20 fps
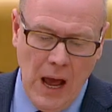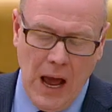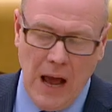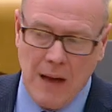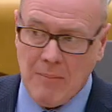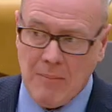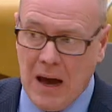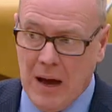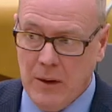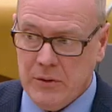
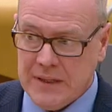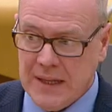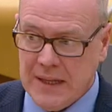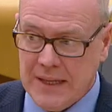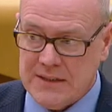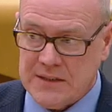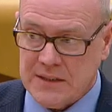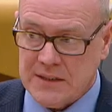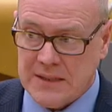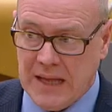I would
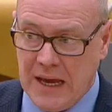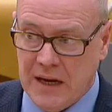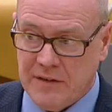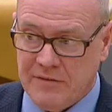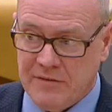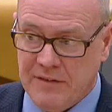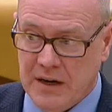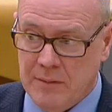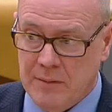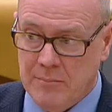like to
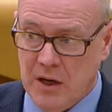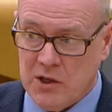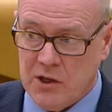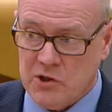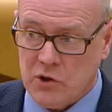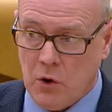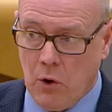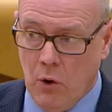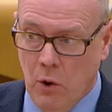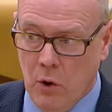thank very
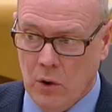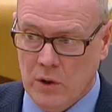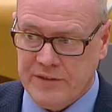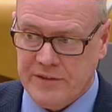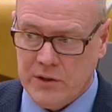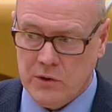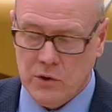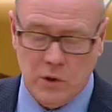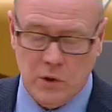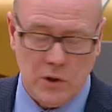much all
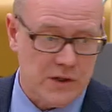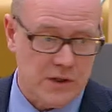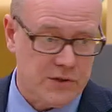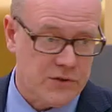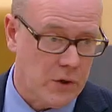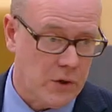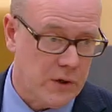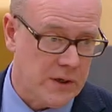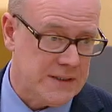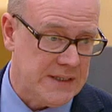of the local
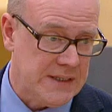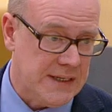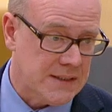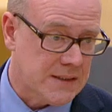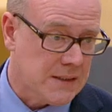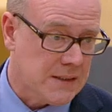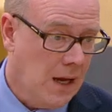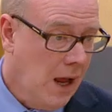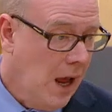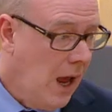
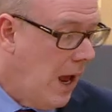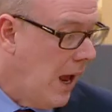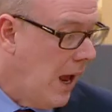authorities